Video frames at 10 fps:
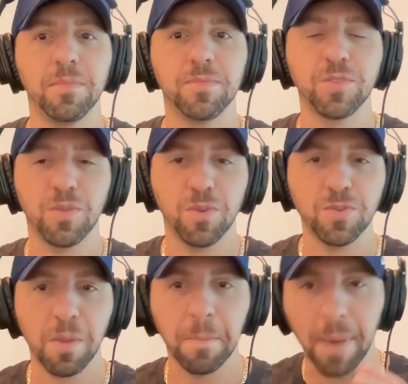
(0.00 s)
So
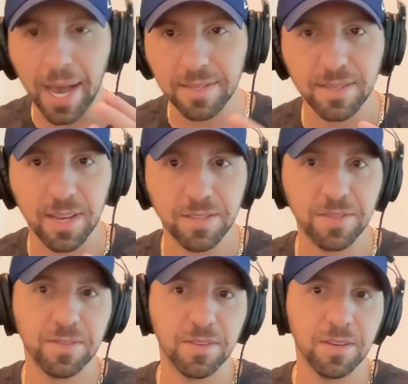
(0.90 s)
those are the
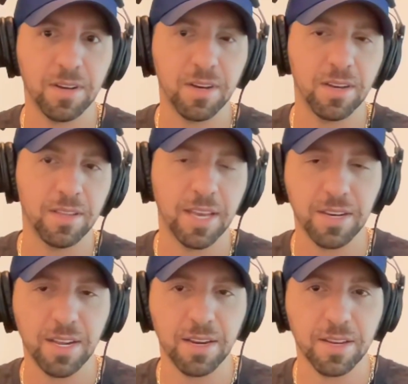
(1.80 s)
mindsets that you
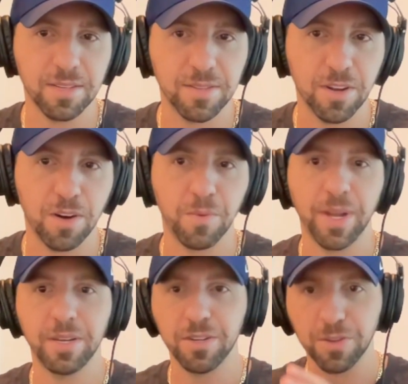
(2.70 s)
need to consider
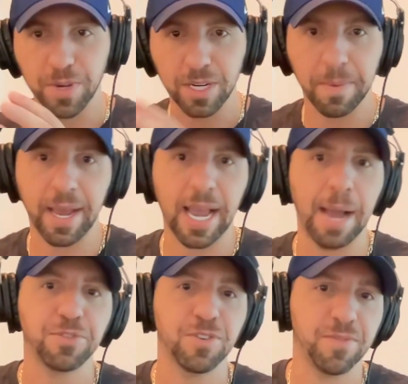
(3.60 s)
when you're doing demand
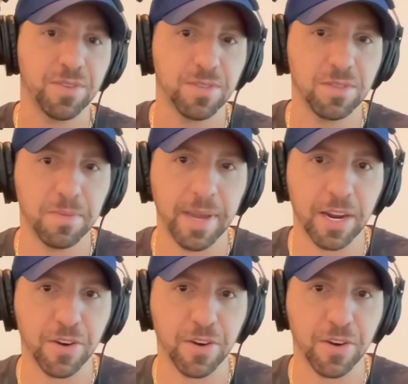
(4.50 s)
capture versus demand